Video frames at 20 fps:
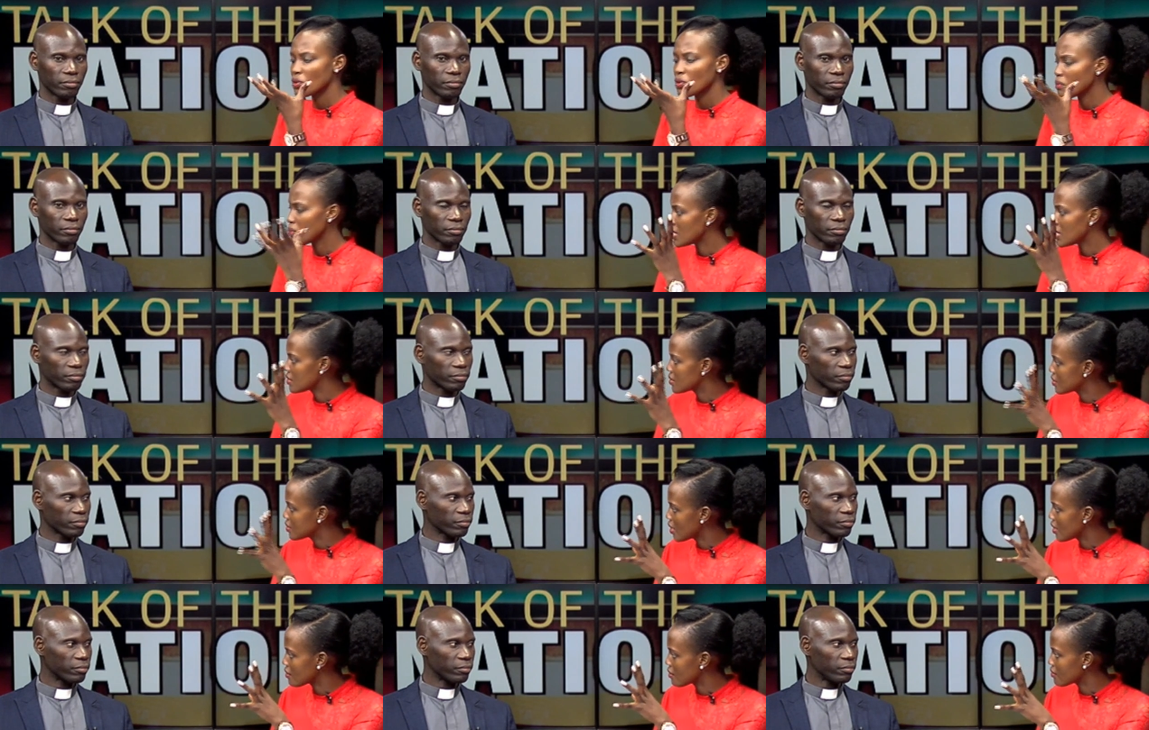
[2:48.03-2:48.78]
Speaker 1: made a
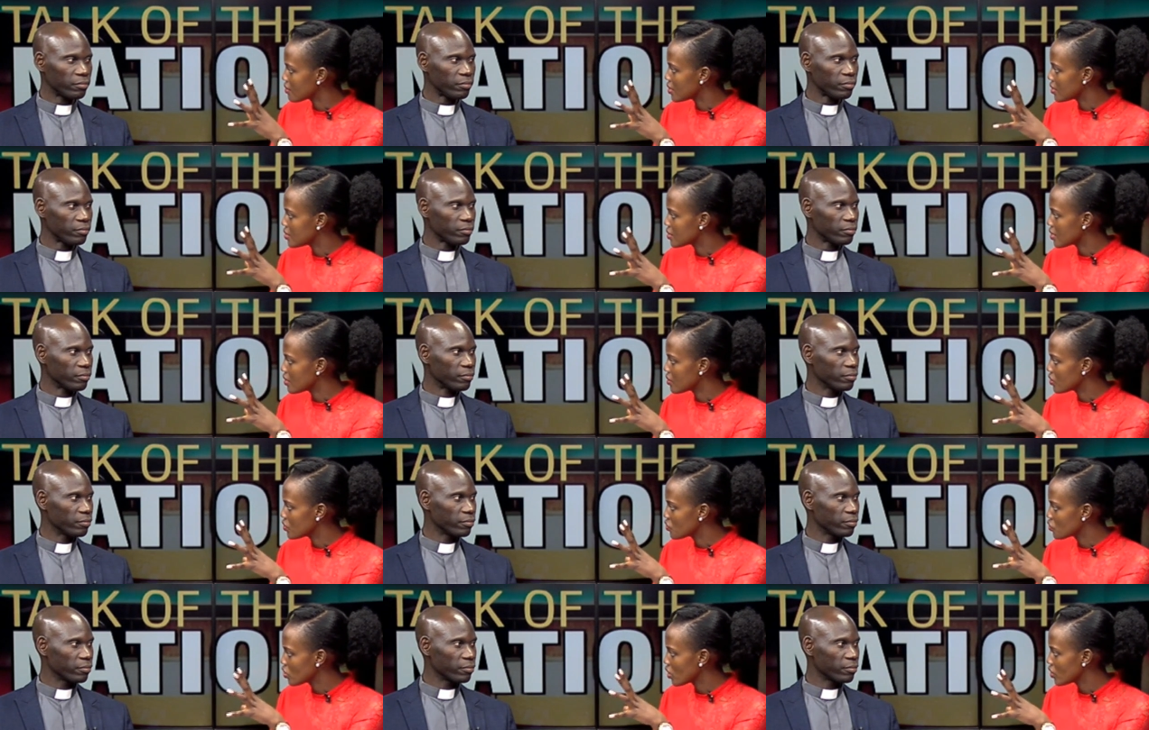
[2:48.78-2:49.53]
few comments
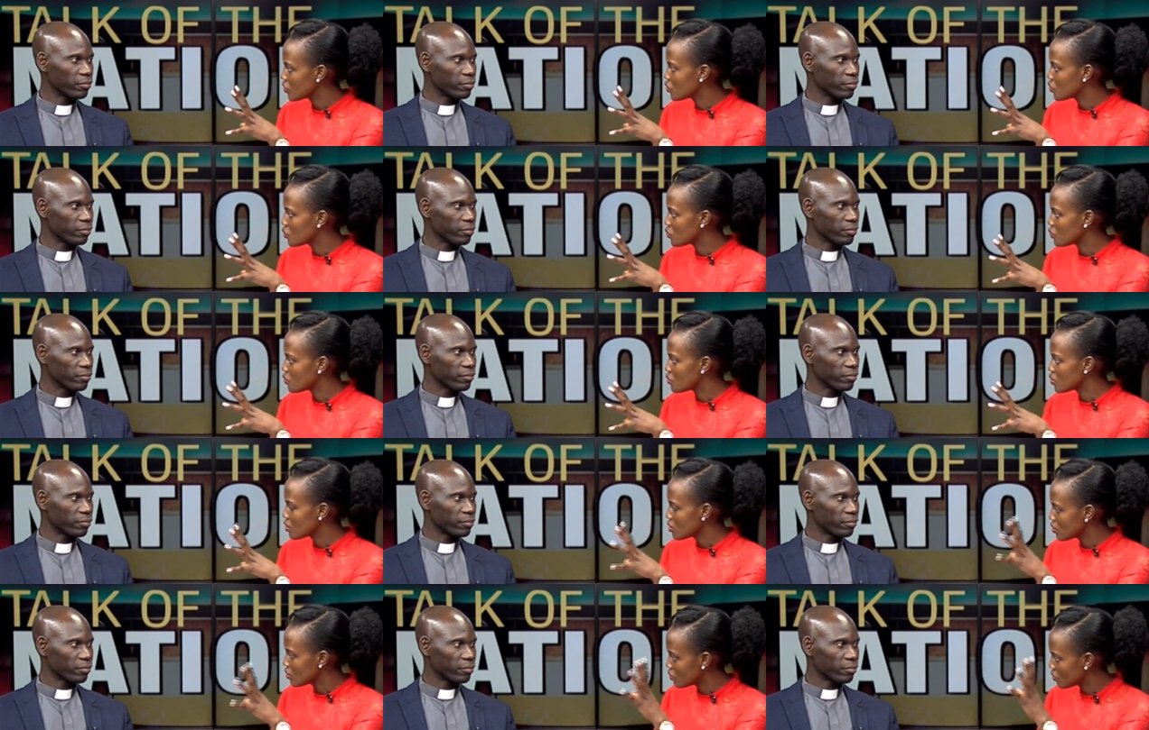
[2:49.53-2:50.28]
saying that the
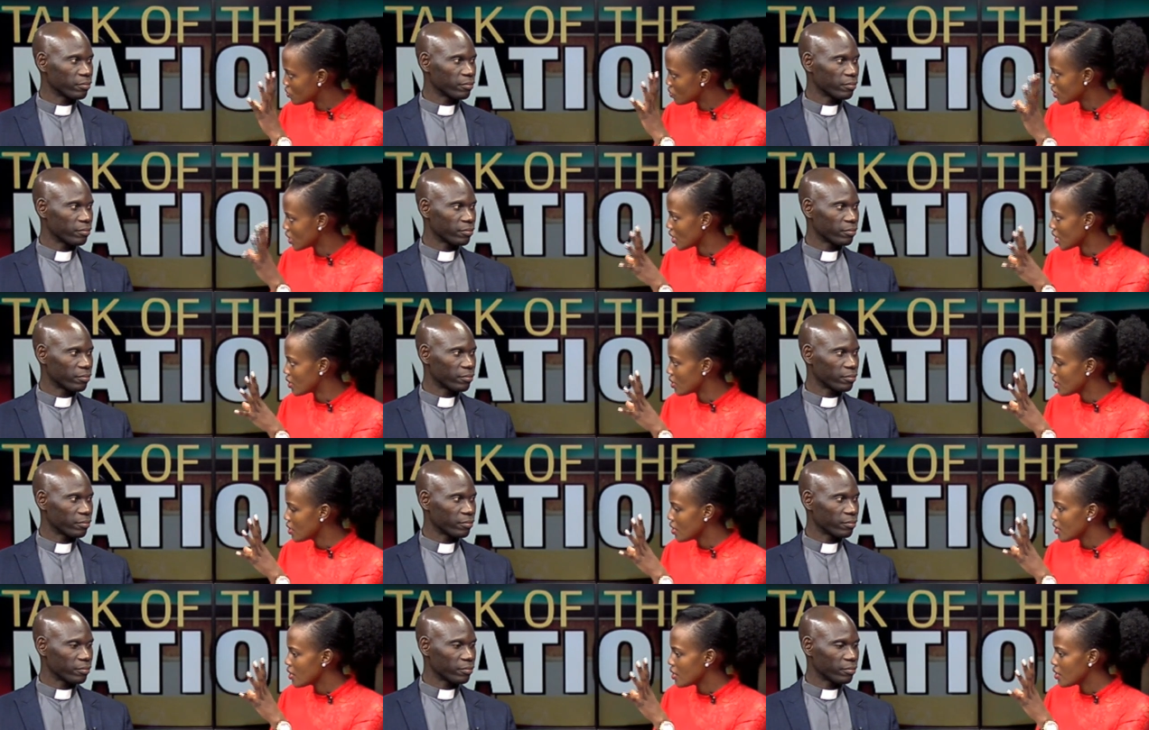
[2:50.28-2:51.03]
church should
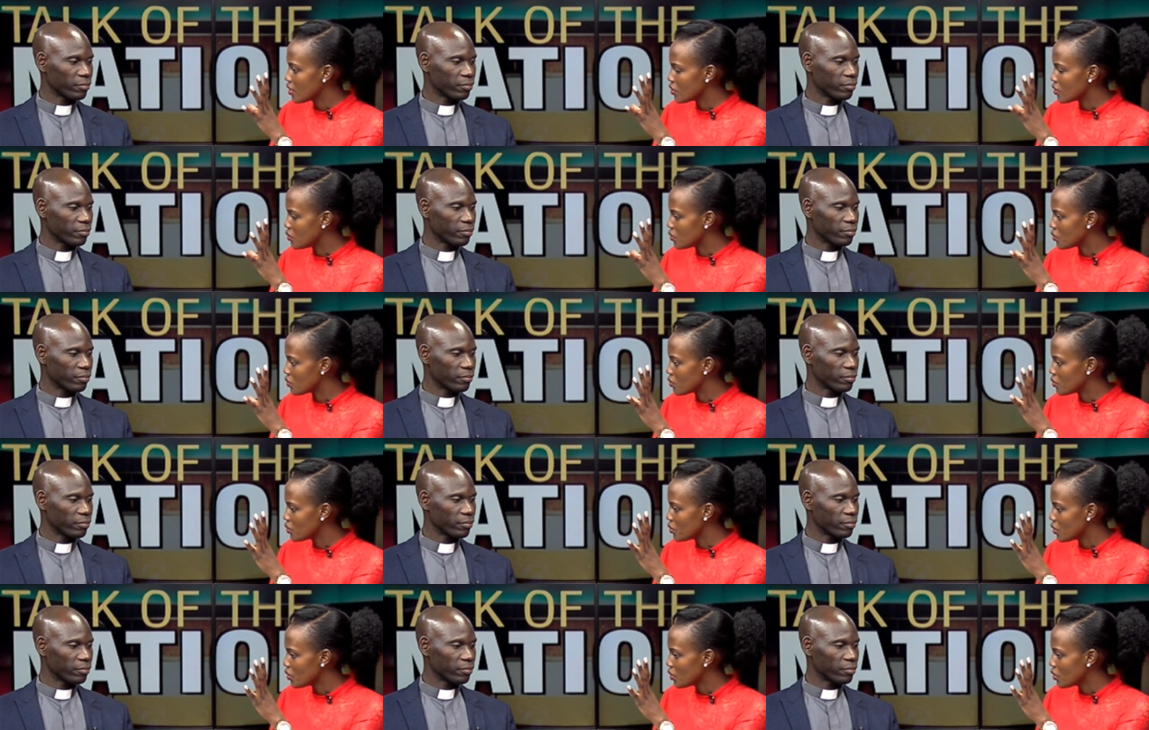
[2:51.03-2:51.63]
stay,